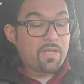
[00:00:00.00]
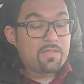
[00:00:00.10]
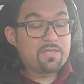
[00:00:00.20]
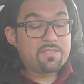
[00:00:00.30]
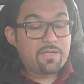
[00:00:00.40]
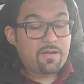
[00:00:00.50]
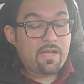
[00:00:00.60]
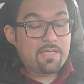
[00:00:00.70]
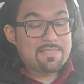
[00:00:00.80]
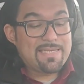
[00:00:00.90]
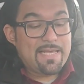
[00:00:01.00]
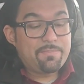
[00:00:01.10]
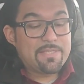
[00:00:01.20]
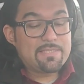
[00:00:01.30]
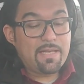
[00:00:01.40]
The zircon
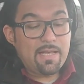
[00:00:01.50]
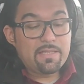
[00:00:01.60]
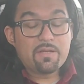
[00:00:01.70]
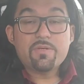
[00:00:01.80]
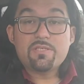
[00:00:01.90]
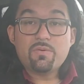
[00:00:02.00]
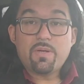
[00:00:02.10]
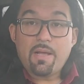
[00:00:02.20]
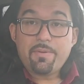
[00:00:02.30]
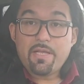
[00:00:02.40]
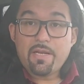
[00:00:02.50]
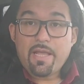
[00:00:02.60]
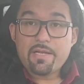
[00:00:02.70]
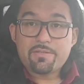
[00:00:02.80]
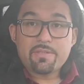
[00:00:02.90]
sand metallic, which is the one I'm getting
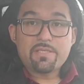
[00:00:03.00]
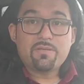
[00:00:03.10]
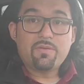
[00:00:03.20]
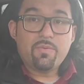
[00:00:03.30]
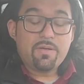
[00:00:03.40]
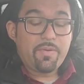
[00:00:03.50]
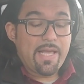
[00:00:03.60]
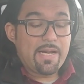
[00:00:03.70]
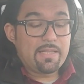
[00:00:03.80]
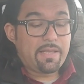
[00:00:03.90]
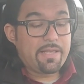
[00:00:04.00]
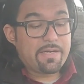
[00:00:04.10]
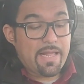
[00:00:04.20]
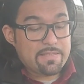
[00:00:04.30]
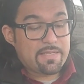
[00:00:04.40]
actually. So the one that we got
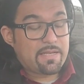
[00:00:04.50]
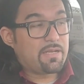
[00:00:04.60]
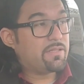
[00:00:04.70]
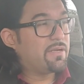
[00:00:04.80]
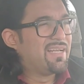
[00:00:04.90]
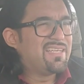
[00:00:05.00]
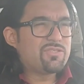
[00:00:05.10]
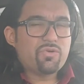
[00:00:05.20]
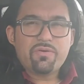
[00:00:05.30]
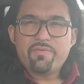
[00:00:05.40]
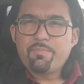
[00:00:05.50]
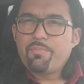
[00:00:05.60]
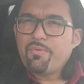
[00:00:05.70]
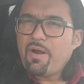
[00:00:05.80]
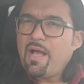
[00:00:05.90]
allocated has that color, sort of a
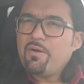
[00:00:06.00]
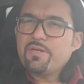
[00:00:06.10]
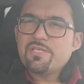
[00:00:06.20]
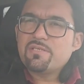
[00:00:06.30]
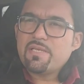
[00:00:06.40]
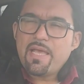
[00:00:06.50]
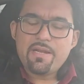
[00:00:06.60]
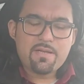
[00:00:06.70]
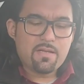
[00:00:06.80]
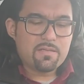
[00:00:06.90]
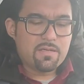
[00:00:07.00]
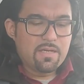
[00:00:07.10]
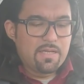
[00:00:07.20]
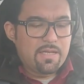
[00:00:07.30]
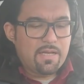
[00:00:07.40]
brownish sand color.
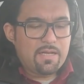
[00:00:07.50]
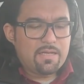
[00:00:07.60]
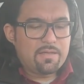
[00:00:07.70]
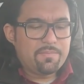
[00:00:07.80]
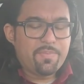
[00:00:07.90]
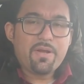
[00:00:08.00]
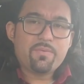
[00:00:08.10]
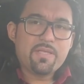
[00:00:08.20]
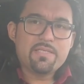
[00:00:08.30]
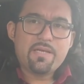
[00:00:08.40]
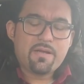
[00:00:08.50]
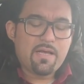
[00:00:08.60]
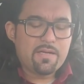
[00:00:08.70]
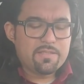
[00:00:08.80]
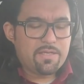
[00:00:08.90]
Paired with that
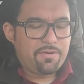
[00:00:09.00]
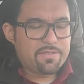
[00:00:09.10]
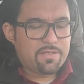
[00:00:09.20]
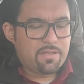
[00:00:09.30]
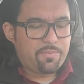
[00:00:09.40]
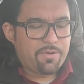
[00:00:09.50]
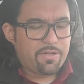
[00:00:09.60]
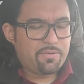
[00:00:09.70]
terracotta interior, should look pretty